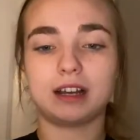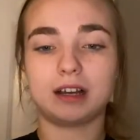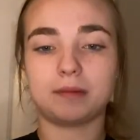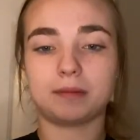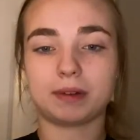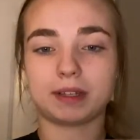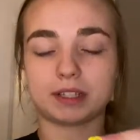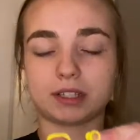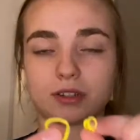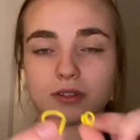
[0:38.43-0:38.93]

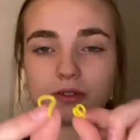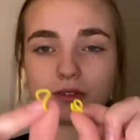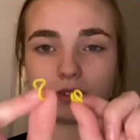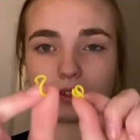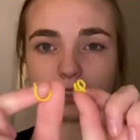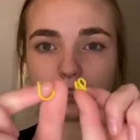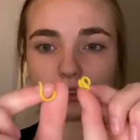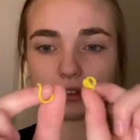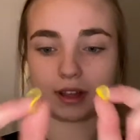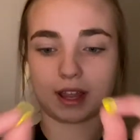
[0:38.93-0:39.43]
but two
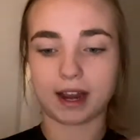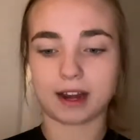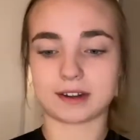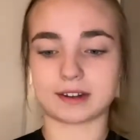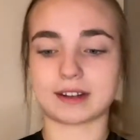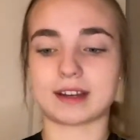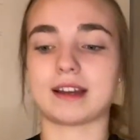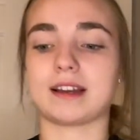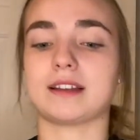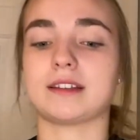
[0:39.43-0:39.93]
little hair
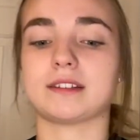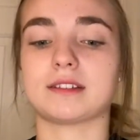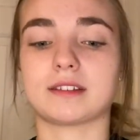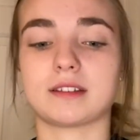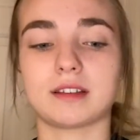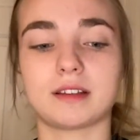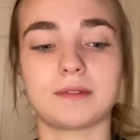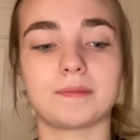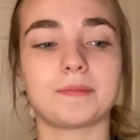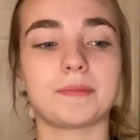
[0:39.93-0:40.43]
ties.
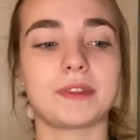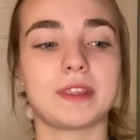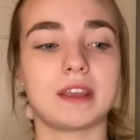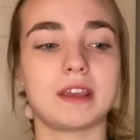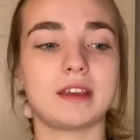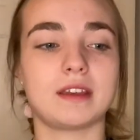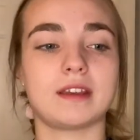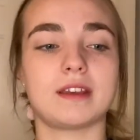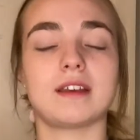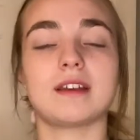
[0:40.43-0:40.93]

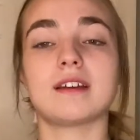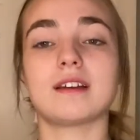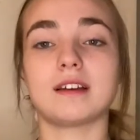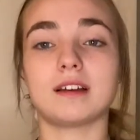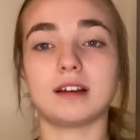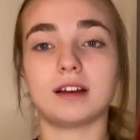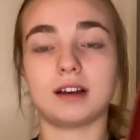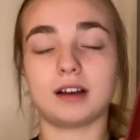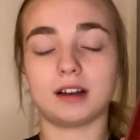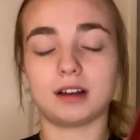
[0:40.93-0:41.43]

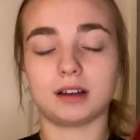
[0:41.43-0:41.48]
You